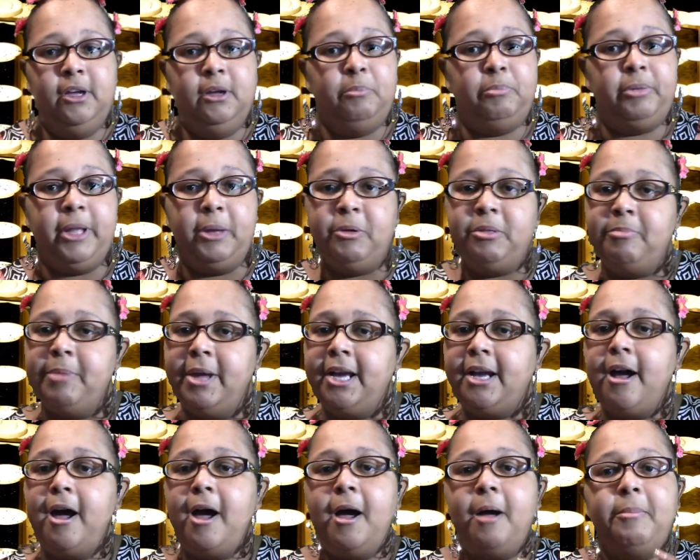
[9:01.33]
play with
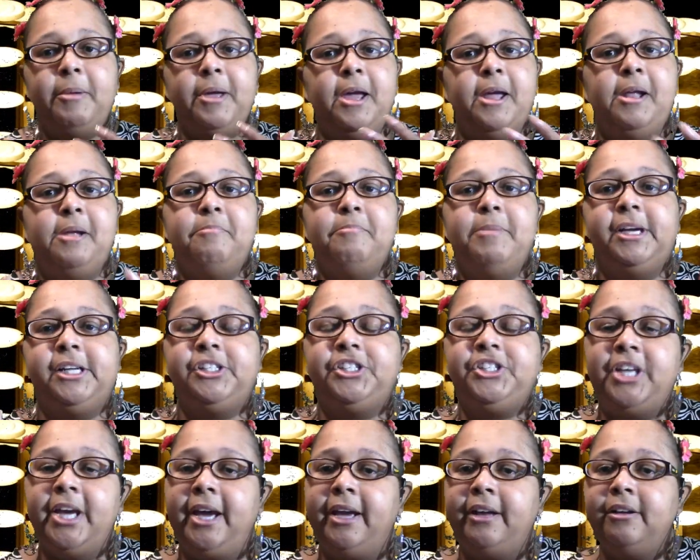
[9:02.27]
makeup and make a
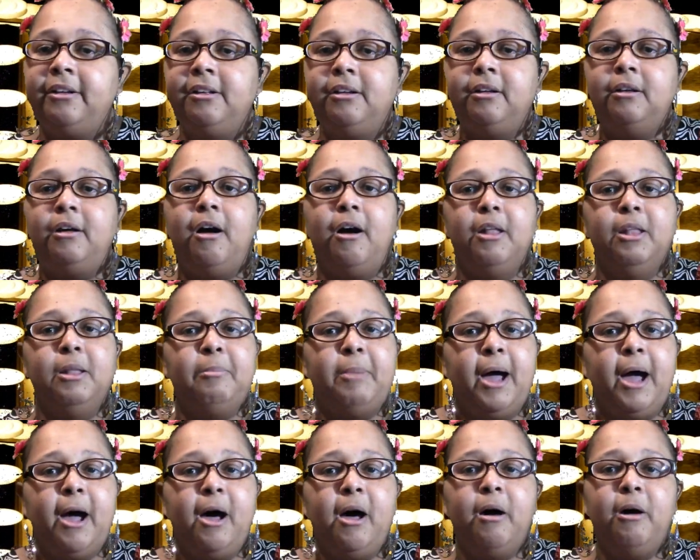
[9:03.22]
channel all
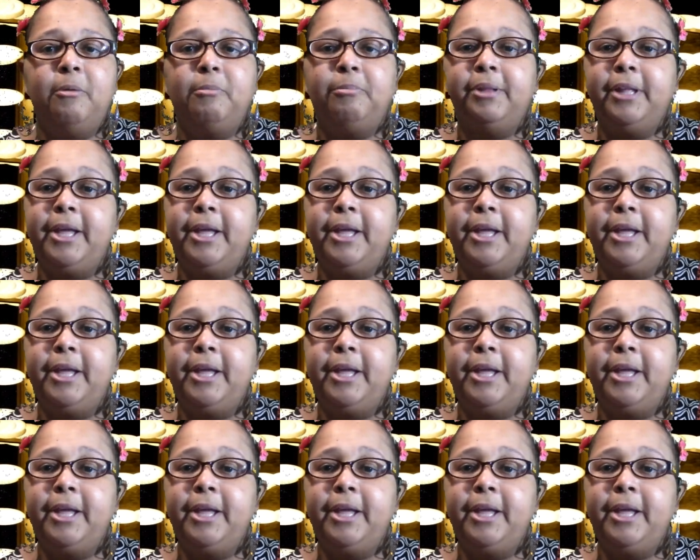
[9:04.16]
about playing